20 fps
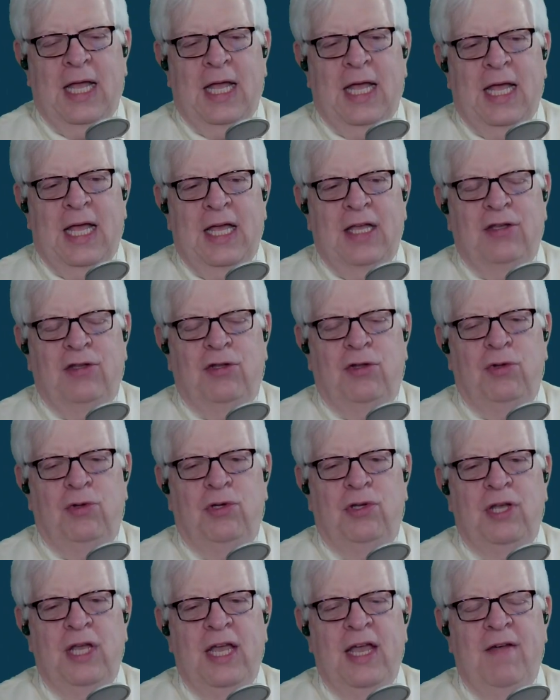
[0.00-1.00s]
is to
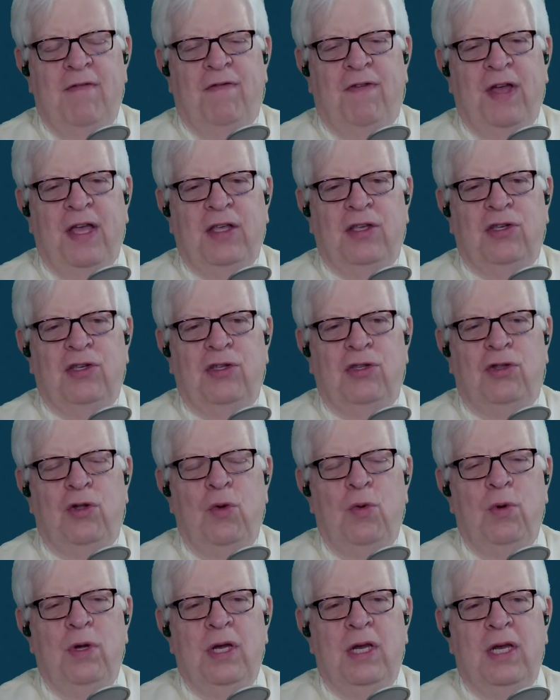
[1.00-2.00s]
see if a
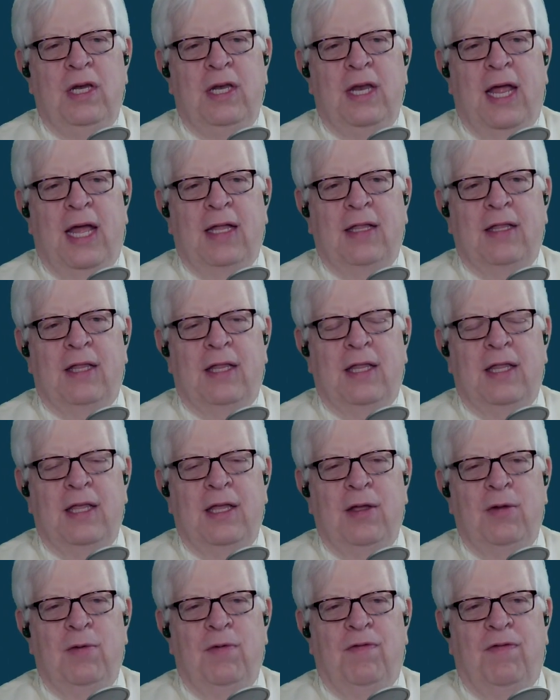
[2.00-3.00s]
student at the
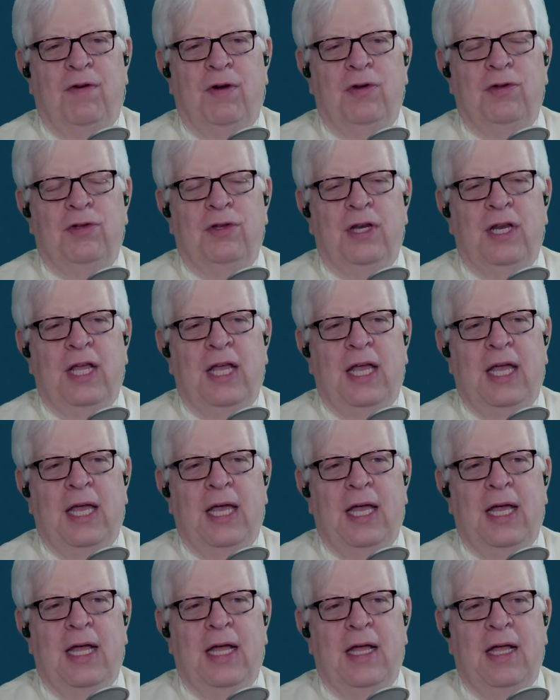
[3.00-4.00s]
university
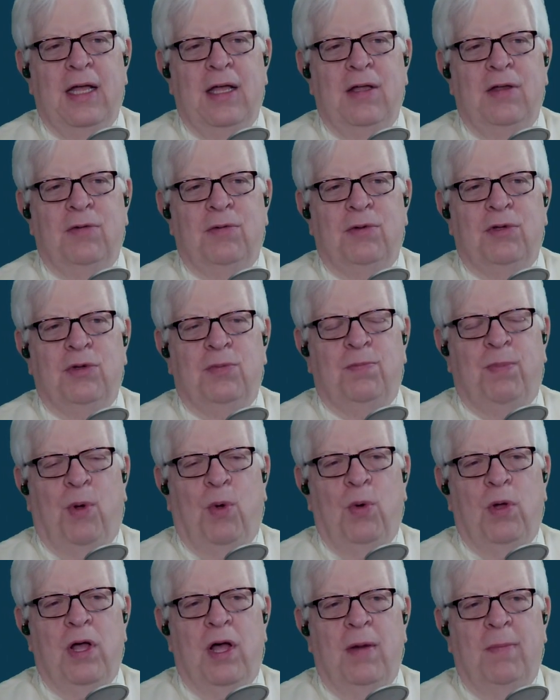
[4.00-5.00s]

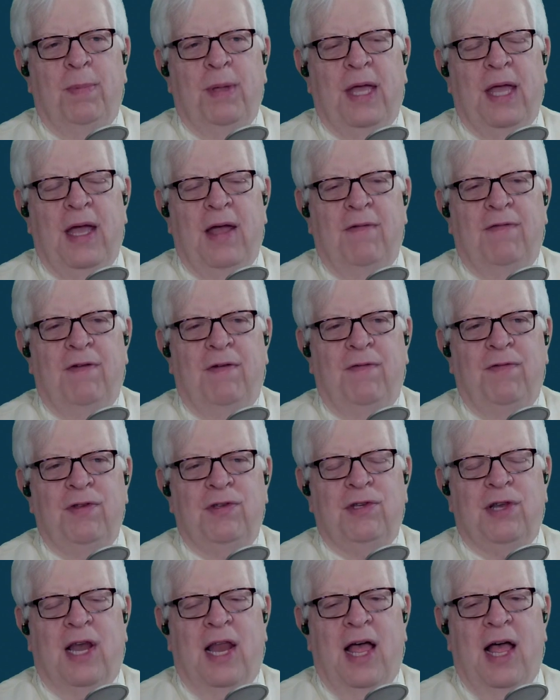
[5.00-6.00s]
spoke on behalf of
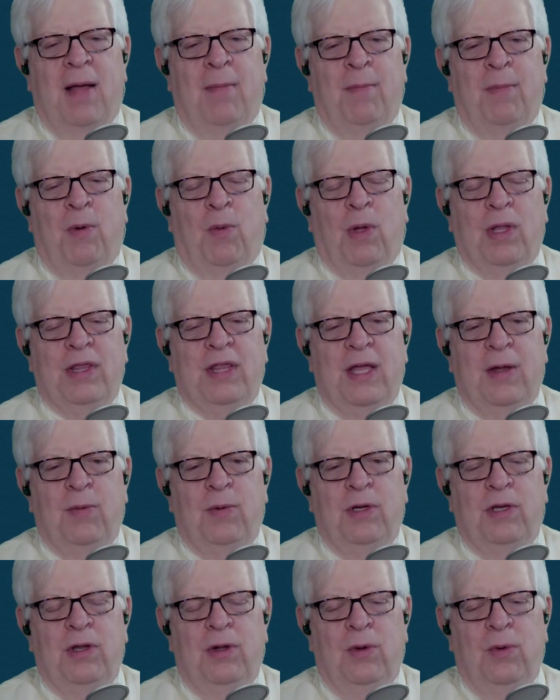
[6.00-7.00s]
Islam, what they
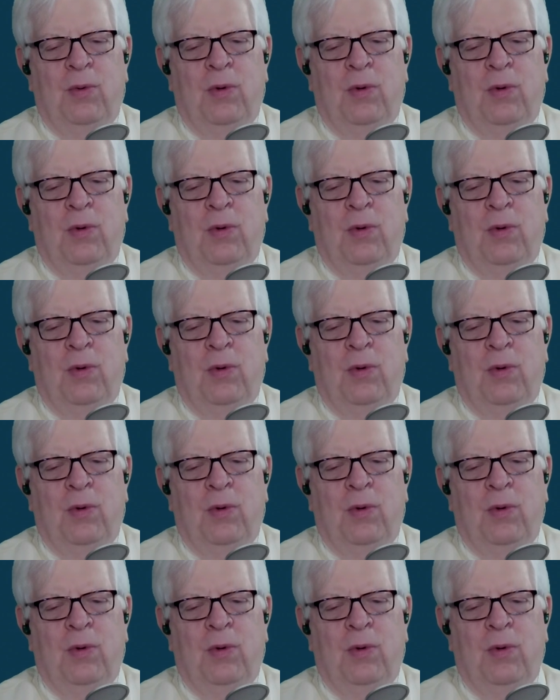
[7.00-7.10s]
would do.